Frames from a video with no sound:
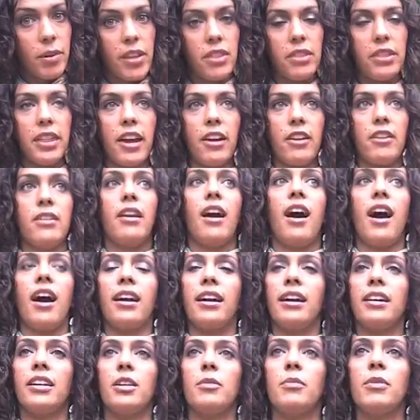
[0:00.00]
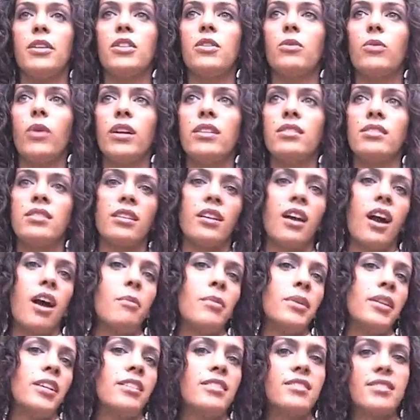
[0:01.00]
but they're not going to be the ones that
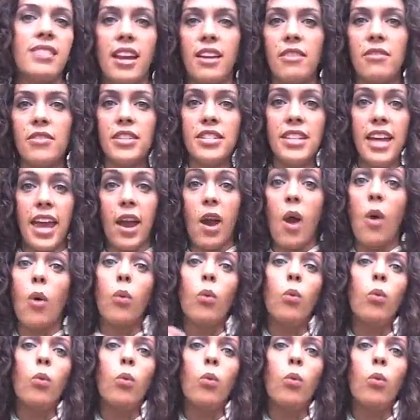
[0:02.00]
come in and save the day.